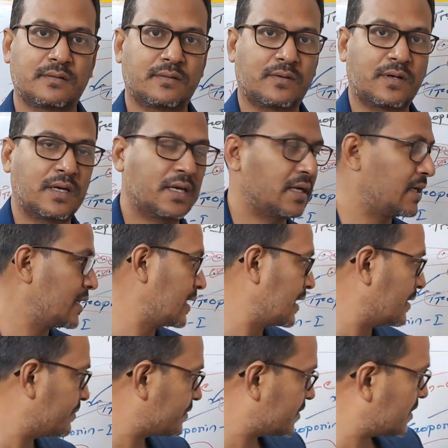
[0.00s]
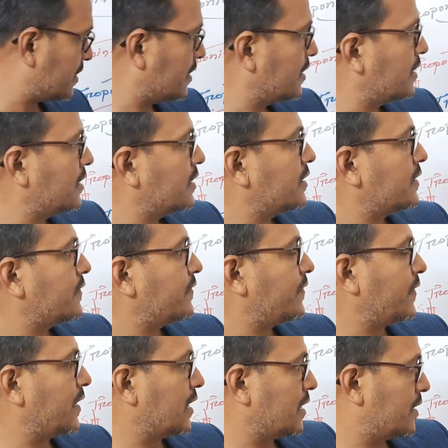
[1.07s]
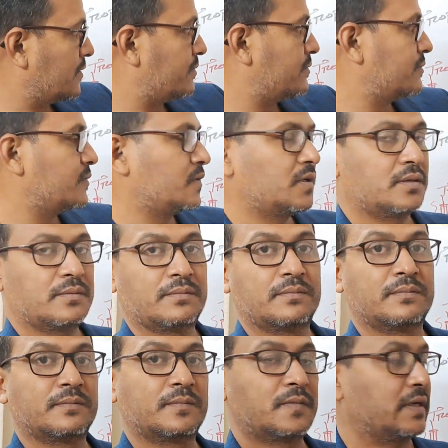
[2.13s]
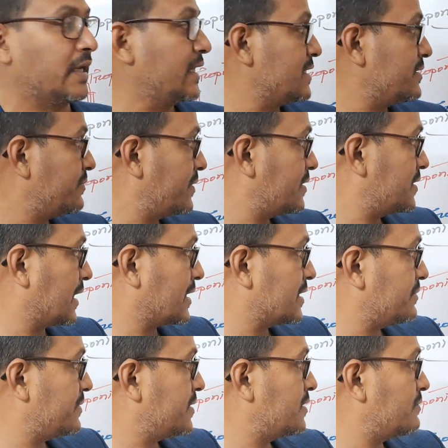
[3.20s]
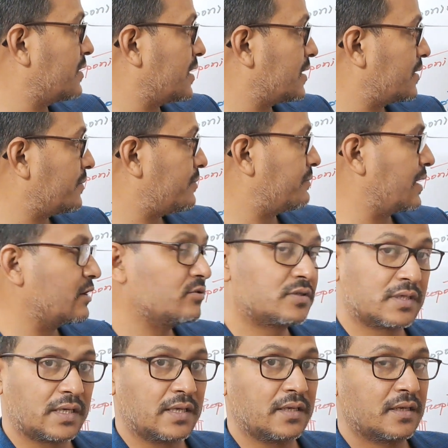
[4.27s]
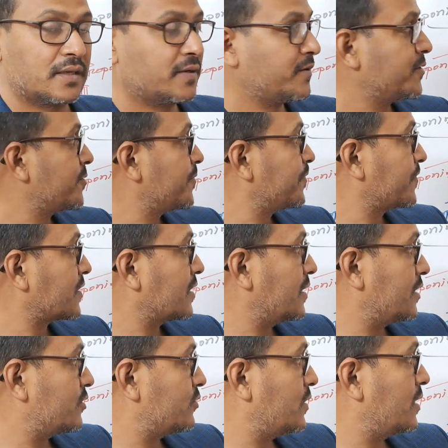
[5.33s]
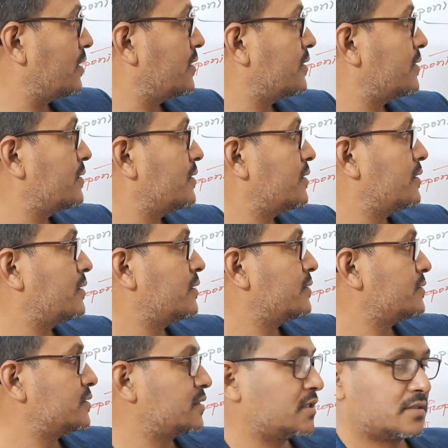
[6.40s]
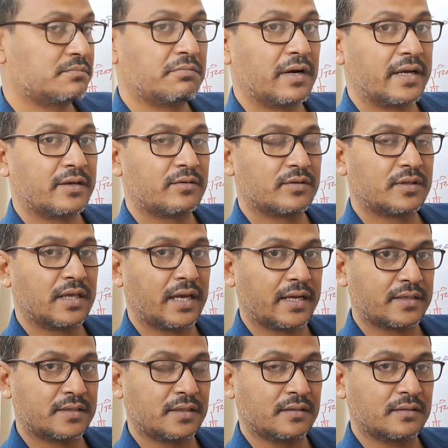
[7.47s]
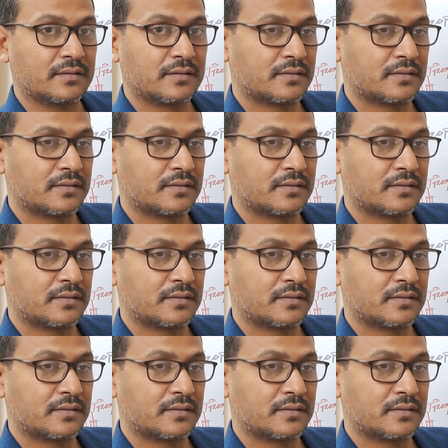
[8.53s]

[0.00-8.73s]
Okay, and after the ATPase activity by the myosin, it will just bind with the actin.